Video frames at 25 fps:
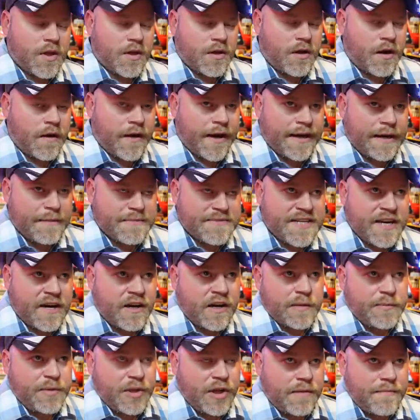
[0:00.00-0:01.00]
All right, I'm
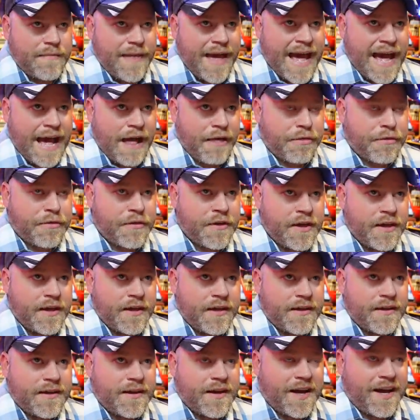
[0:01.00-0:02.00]
terrible at math.
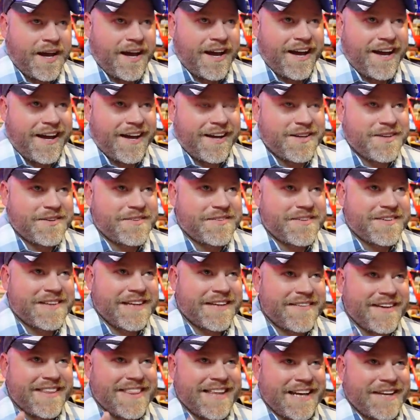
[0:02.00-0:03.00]
Let
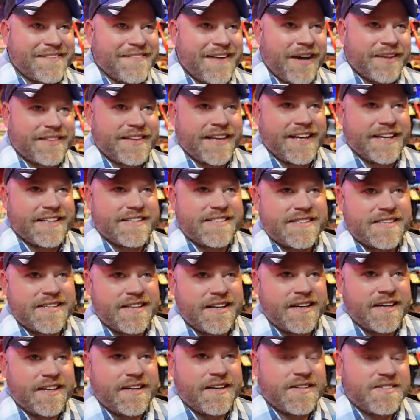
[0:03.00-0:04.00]
me think about this.
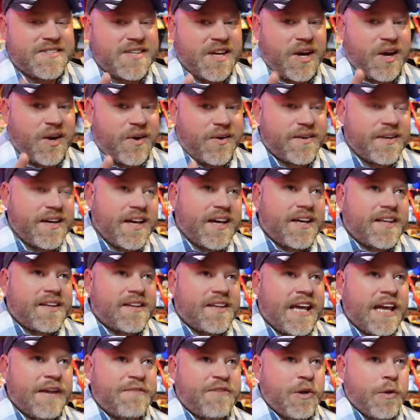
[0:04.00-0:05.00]
So,
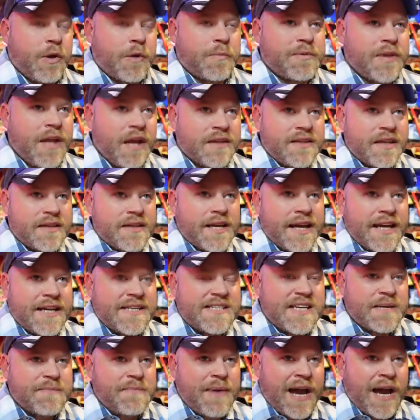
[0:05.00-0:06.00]
if you are plugged into
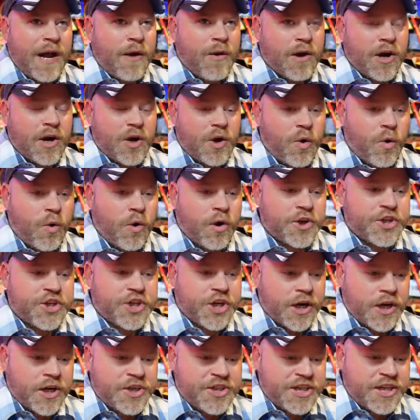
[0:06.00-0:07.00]
AC power or
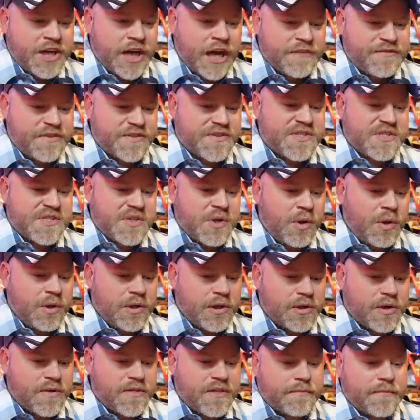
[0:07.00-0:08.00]
charging off of
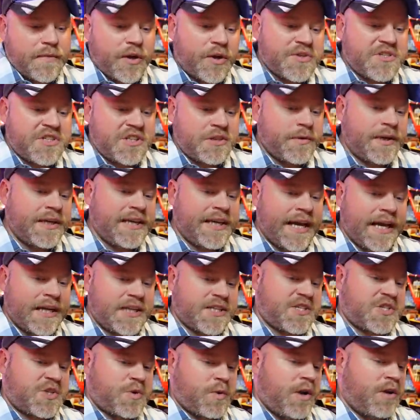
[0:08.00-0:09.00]
solar, the most you would get
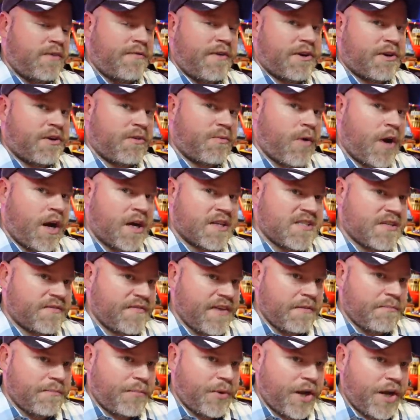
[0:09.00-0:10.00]
is 1,200 watts of
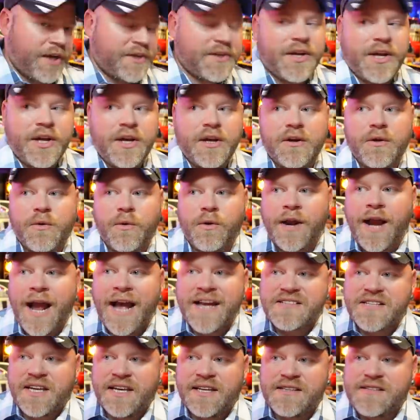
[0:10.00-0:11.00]
input. We're
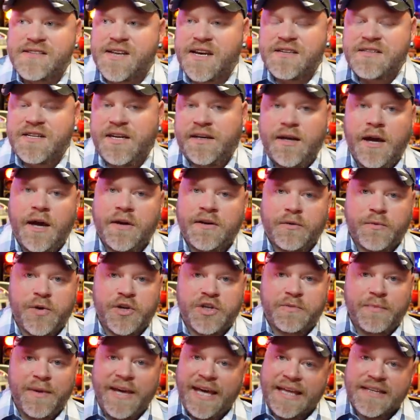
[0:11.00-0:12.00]
asking 1,600,
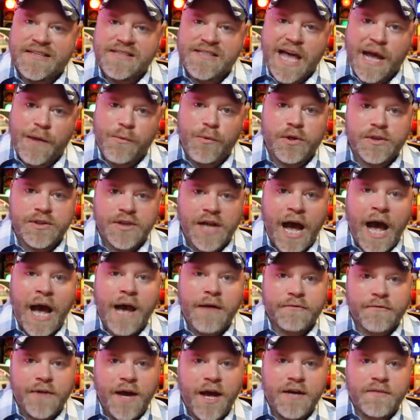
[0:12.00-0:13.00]
which means that will
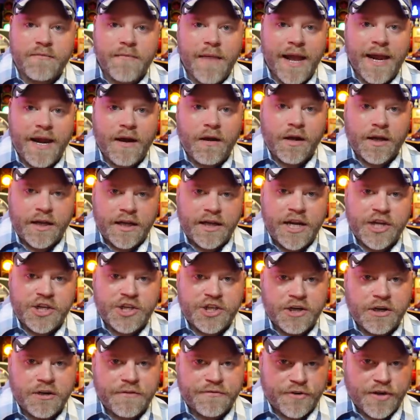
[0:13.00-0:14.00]
not run my air
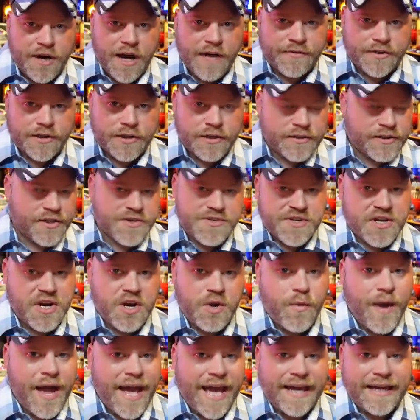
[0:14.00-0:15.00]
conditioner forever. There's
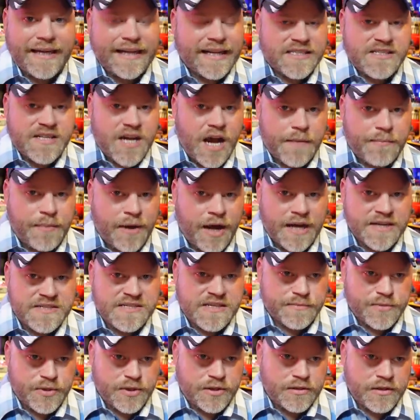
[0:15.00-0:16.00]
no way, it's not
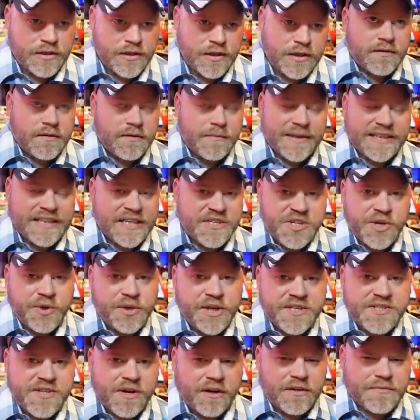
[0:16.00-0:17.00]
possible. But these
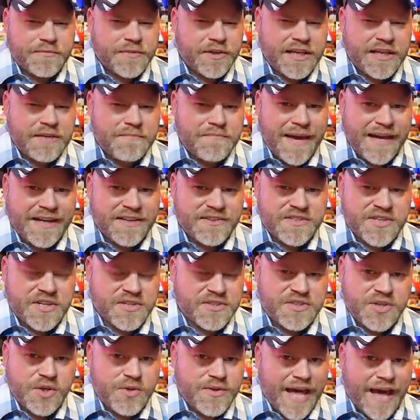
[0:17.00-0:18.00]
units aren't really meant to
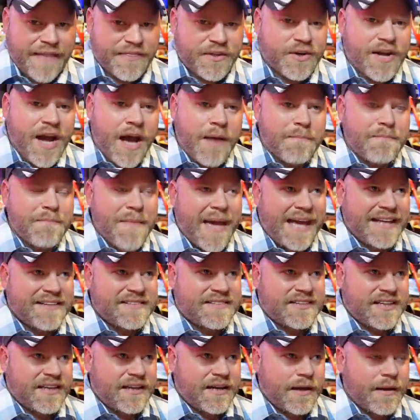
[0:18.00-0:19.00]
do that. They're not
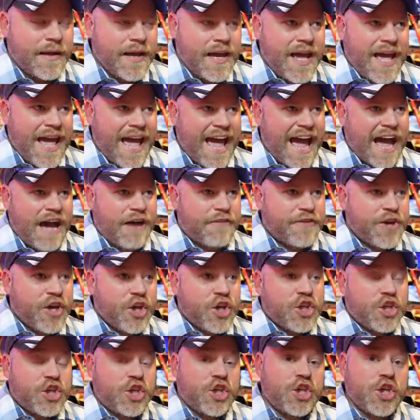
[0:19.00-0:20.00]
meant to have
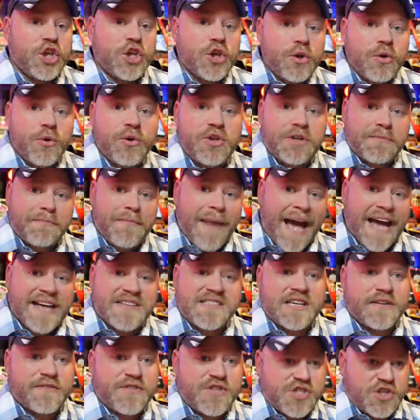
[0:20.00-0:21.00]
huge,
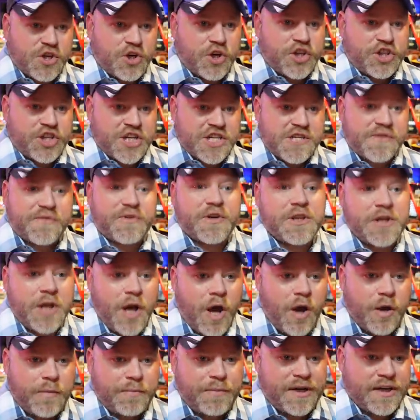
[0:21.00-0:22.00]
massive surges for
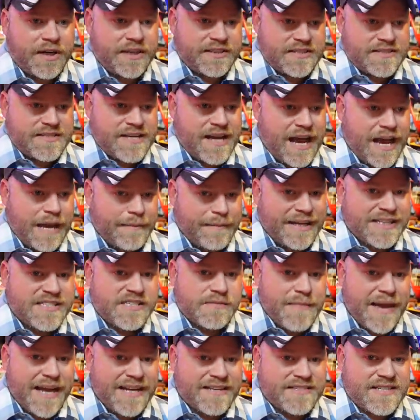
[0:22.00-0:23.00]
long periods of time.
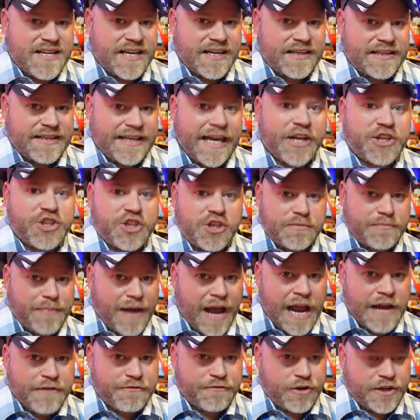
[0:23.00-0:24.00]
It's meant to get you
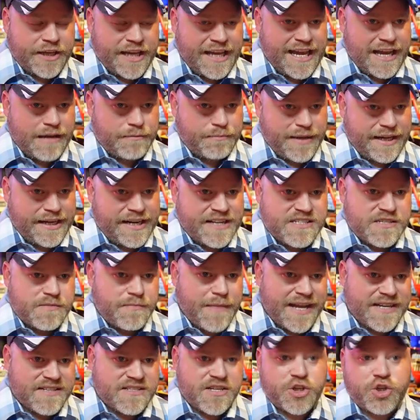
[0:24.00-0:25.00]
by for camping. It's
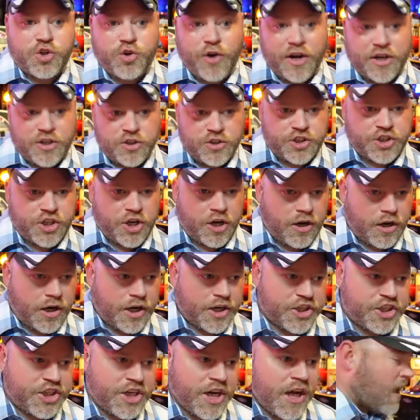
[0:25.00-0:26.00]
meant to trickle
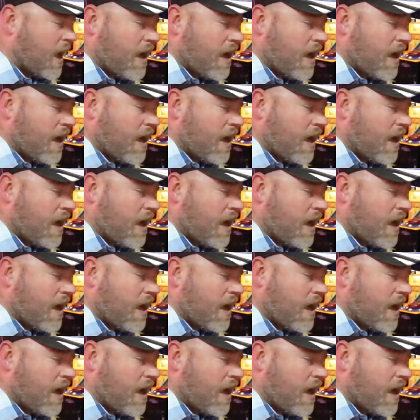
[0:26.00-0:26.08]
charge.